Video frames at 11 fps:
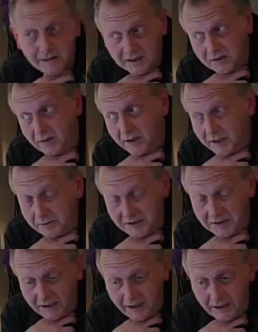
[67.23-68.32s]
That's right. It was
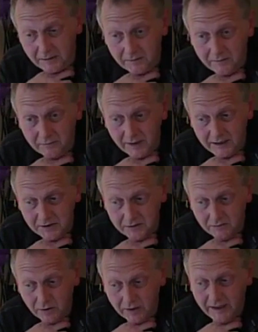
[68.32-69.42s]
really sort
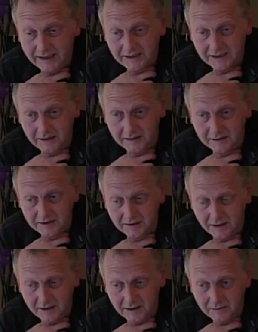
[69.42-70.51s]
of looking at it as
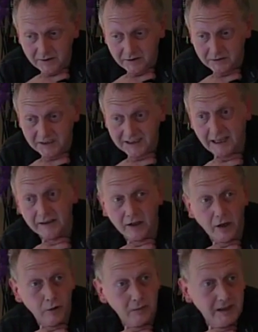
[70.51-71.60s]
a sort of
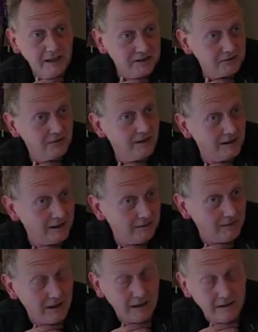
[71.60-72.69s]
standalone piece, really,
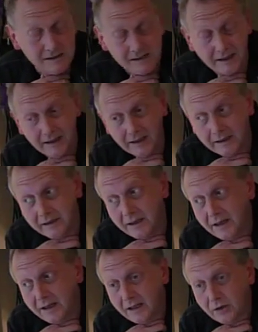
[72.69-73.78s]
and
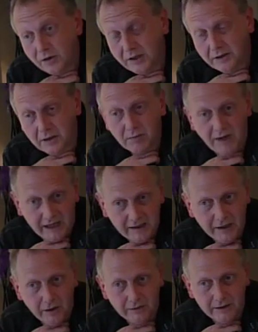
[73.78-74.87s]
looking at the
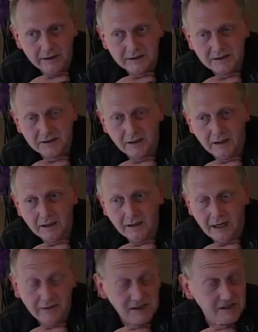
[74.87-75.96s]
branding of it,
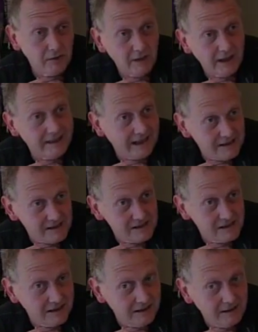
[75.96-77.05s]
having its own
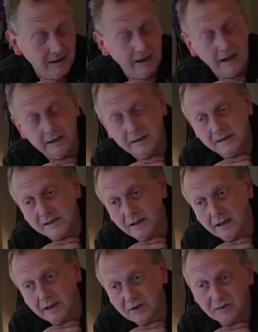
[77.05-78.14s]
identity,
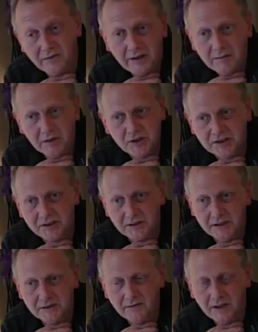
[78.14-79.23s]
and just very much
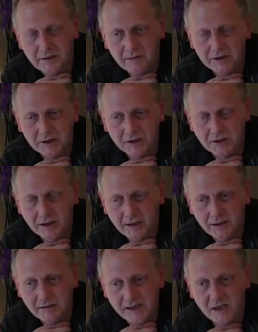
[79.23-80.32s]
it's very much
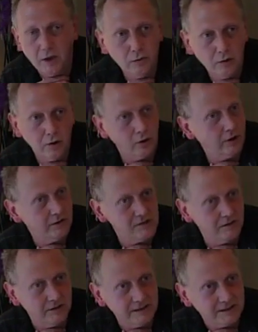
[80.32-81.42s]
its own look
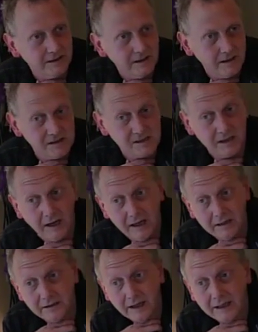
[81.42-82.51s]
to it and style
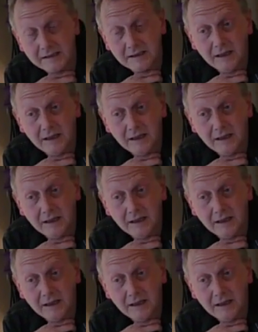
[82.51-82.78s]
and that,